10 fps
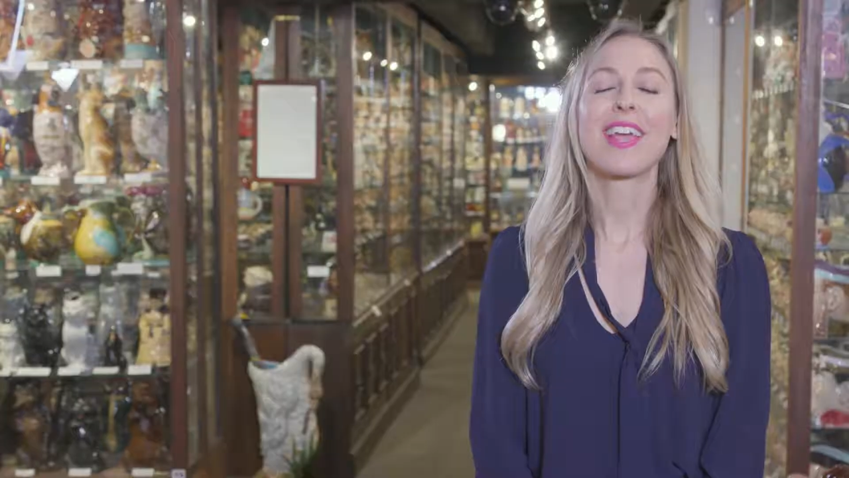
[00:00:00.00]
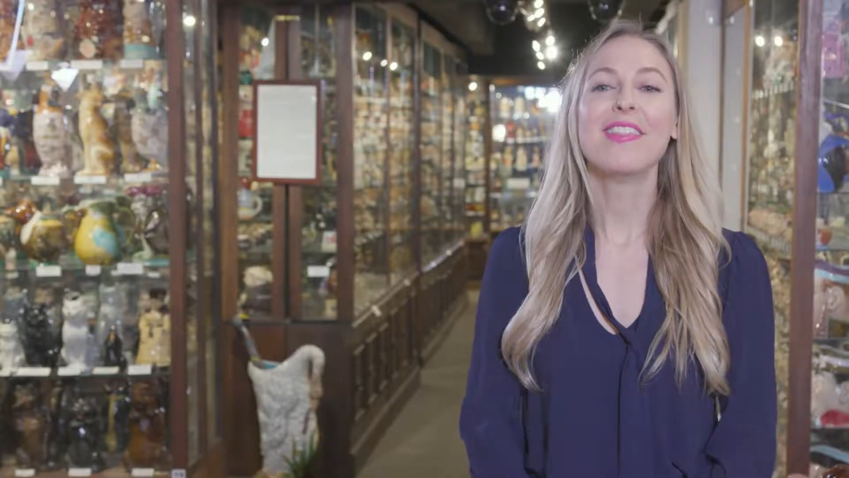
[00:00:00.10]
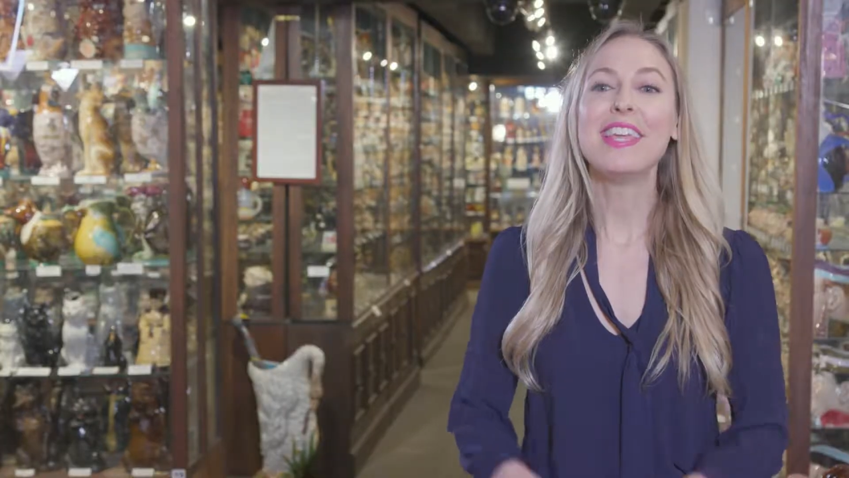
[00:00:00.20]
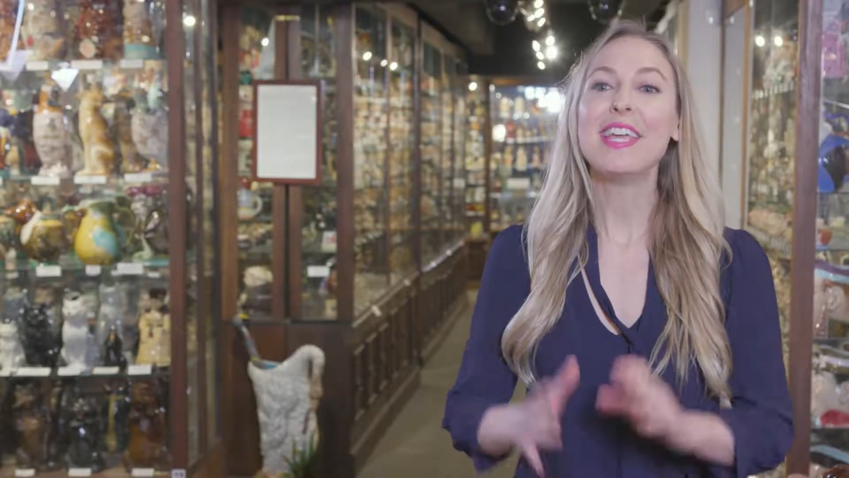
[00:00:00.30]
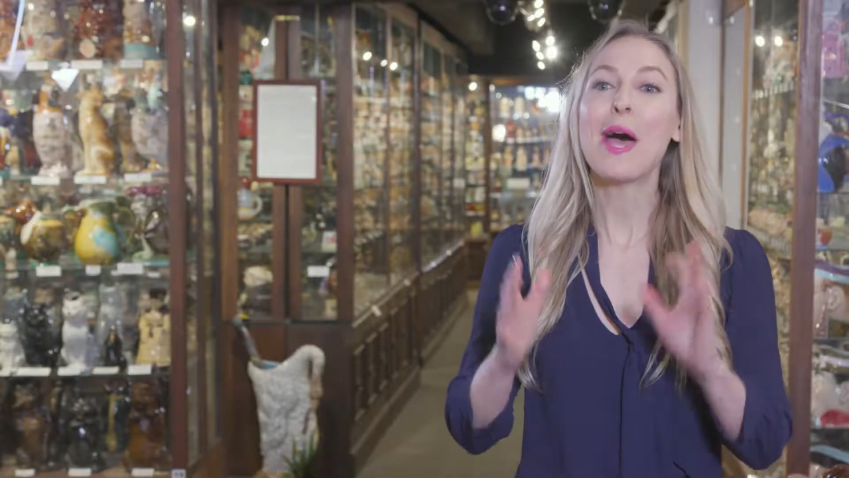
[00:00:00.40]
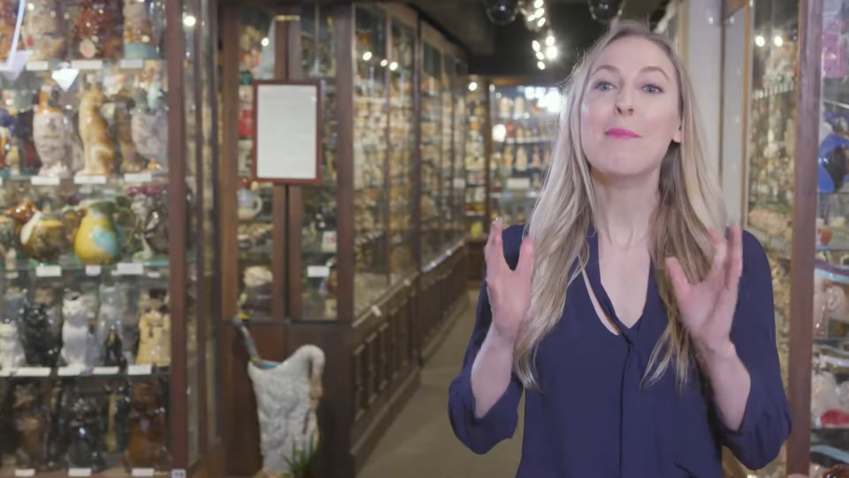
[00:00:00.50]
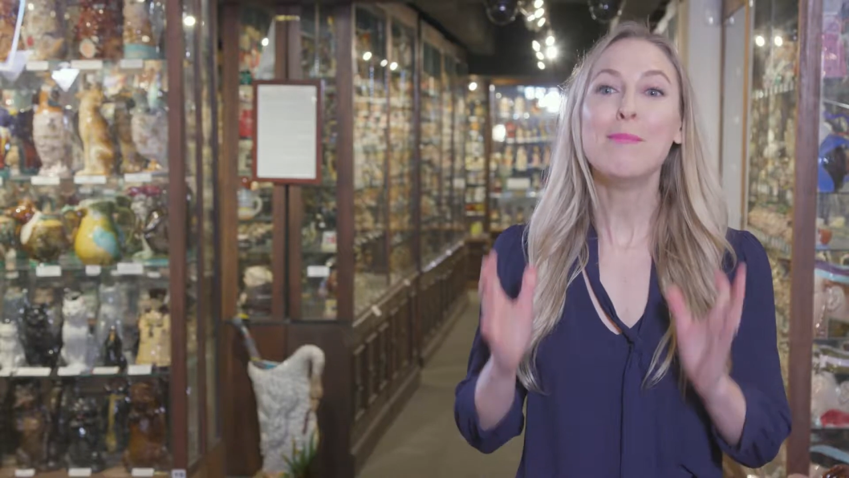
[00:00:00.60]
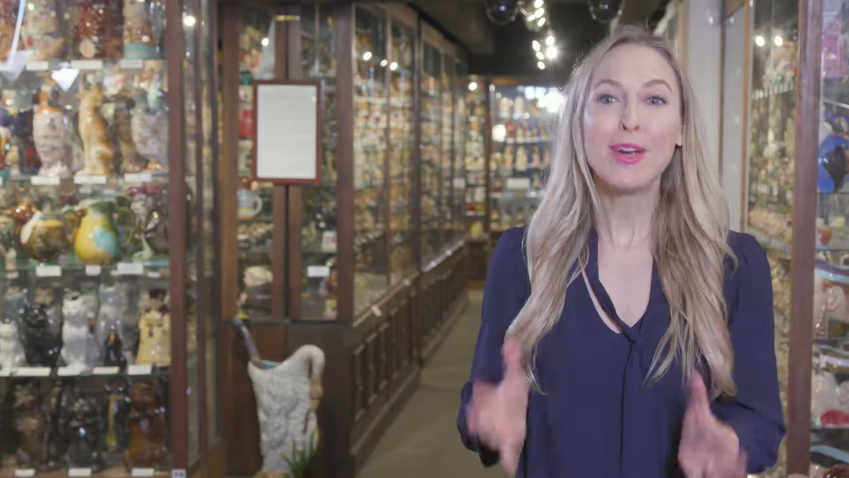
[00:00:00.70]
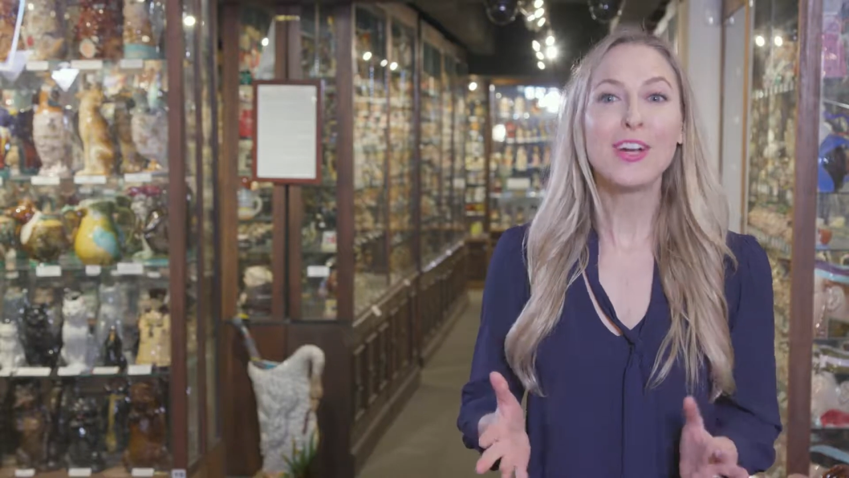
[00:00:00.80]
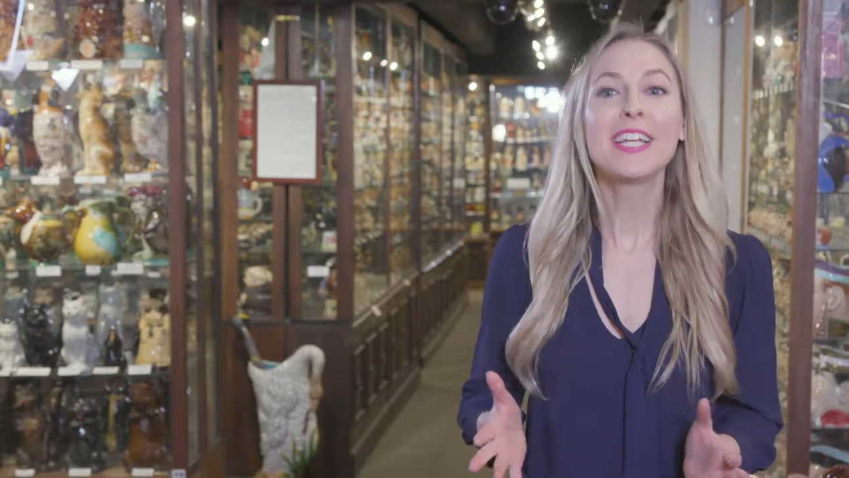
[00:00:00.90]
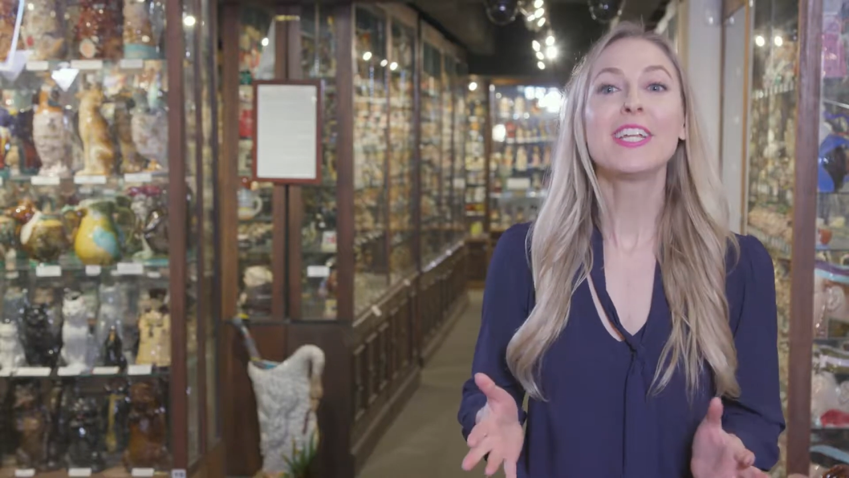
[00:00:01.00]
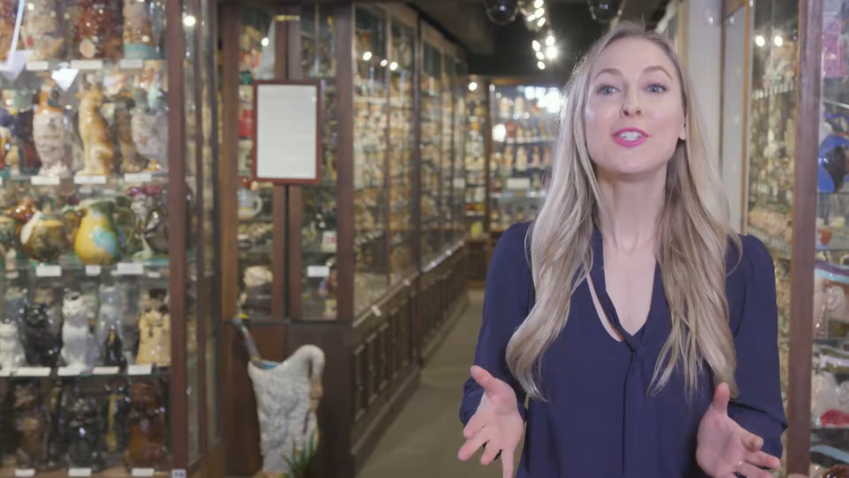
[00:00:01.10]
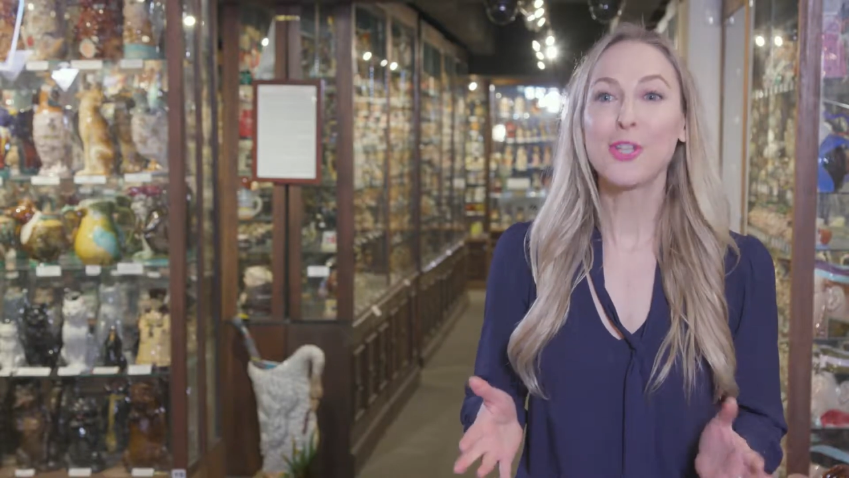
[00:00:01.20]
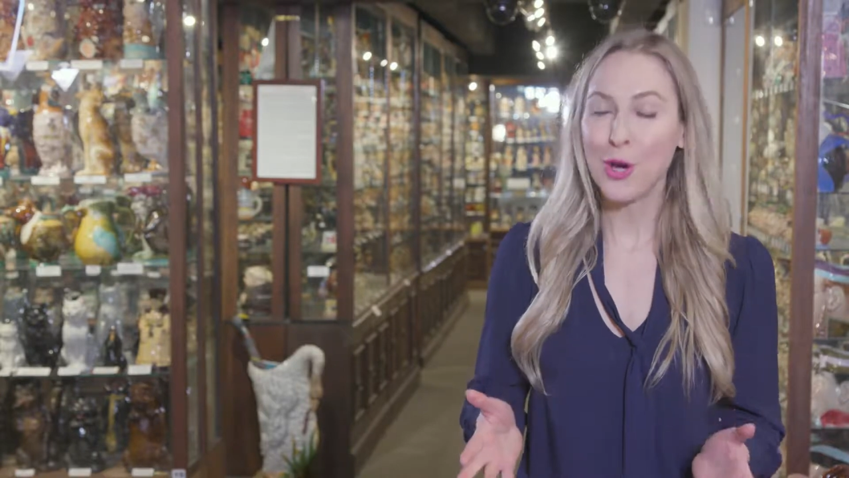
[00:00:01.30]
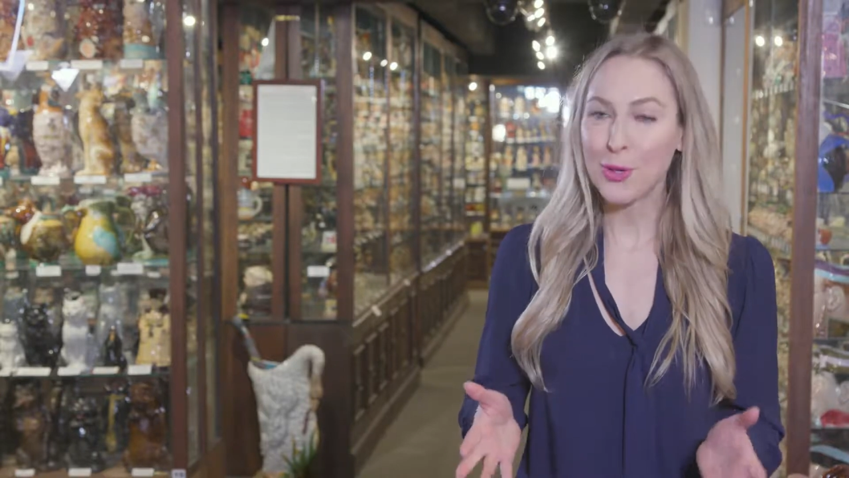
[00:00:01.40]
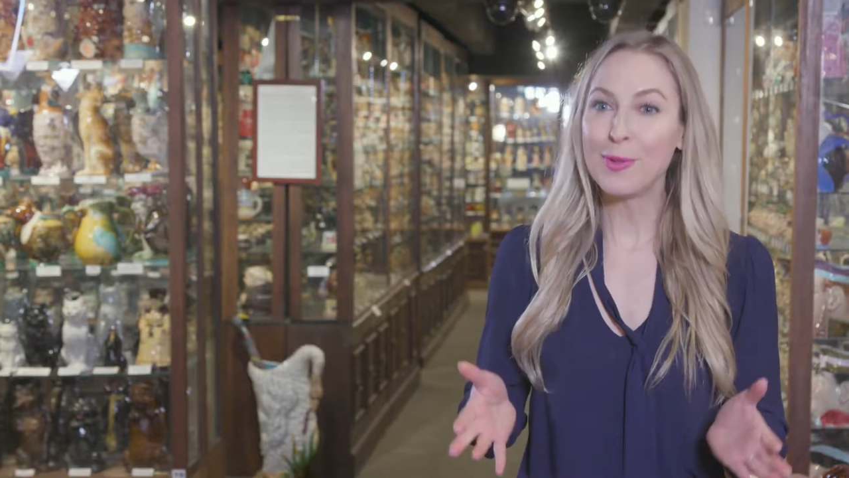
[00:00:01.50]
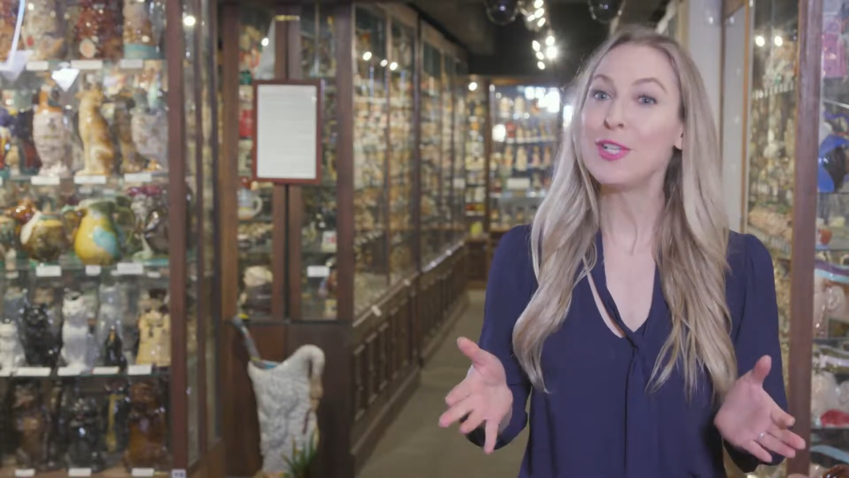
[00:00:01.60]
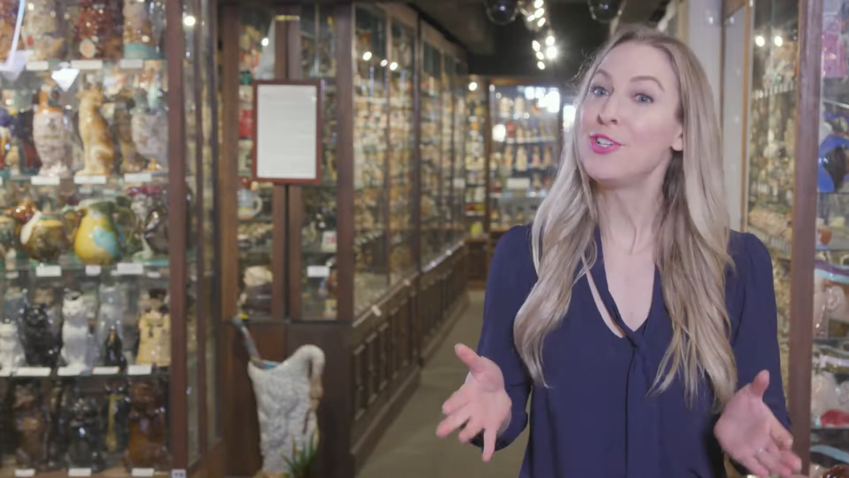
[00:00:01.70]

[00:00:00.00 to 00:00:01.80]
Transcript: The American Toby